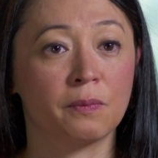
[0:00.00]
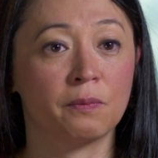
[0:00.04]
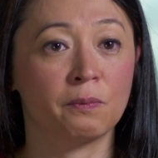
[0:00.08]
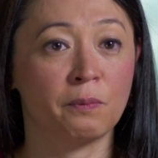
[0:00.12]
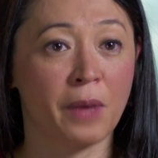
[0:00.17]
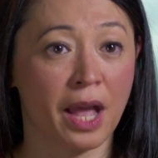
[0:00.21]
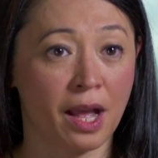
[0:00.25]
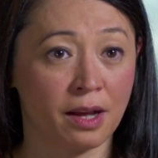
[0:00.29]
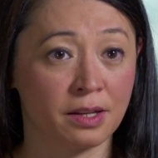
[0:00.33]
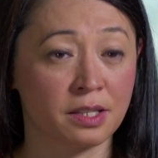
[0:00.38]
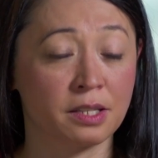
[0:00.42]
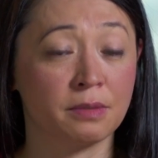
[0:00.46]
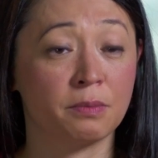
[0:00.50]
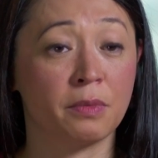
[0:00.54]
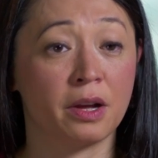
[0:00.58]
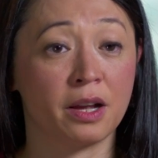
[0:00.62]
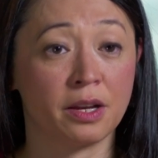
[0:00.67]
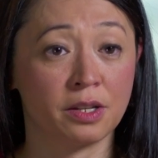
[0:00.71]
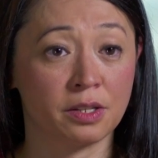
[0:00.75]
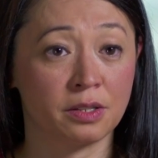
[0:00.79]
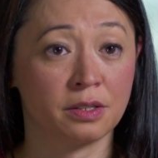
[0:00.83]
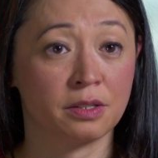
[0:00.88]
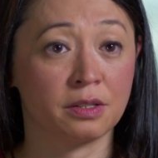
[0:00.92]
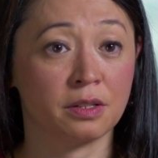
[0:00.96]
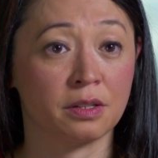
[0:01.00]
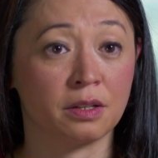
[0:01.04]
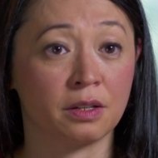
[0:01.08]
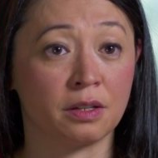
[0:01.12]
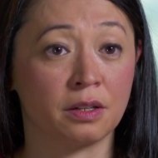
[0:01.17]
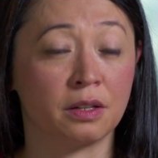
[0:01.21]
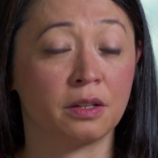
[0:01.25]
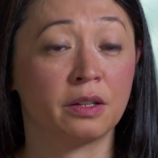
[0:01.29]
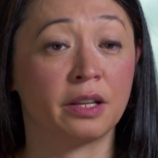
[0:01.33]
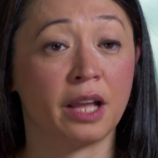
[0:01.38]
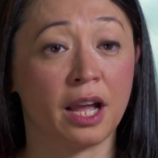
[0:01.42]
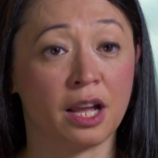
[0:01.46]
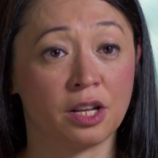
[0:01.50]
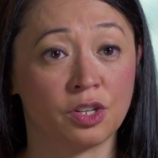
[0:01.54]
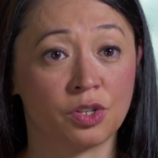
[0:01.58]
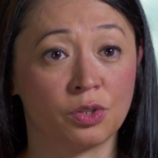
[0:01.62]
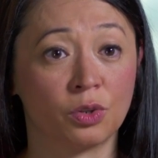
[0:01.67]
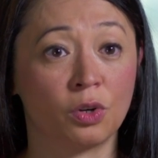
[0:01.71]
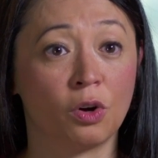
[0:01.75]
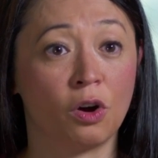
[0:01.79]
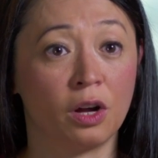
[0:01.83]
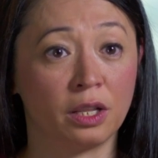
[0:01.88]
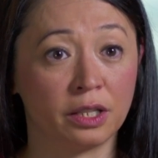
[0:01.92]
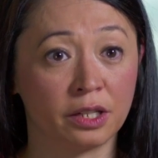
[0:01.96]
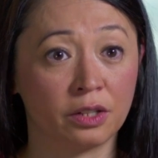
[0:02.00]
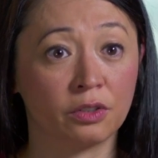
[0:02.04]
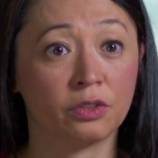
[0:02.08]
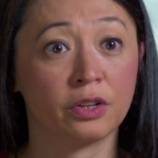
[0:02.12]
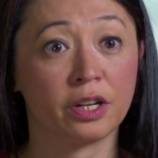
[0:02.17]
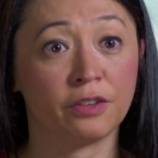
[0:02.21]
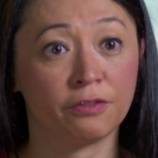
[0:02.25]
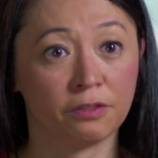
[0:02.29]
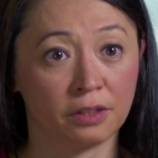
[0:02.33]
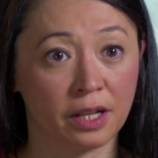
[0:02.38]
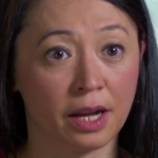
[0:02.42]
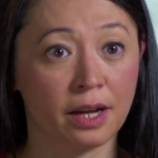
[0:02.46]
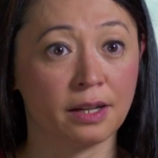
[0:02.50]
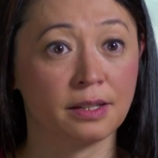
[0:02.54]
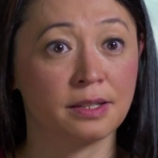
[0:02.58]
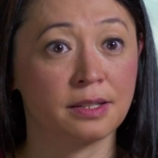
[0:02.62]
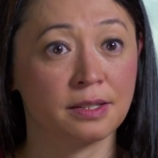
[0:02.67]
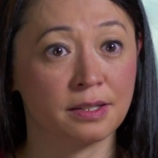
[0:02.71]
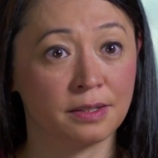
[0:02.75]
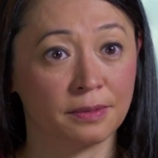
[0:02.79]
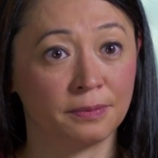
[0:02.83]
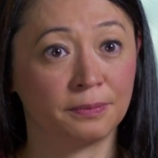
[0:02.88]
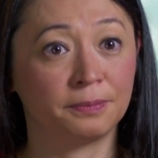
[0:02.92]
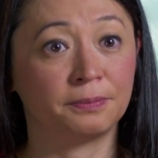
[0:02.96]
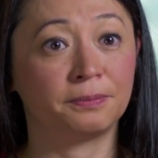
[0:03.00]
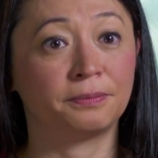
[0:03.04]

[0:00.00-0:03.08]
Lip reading: maximize the gastrocolic reflex.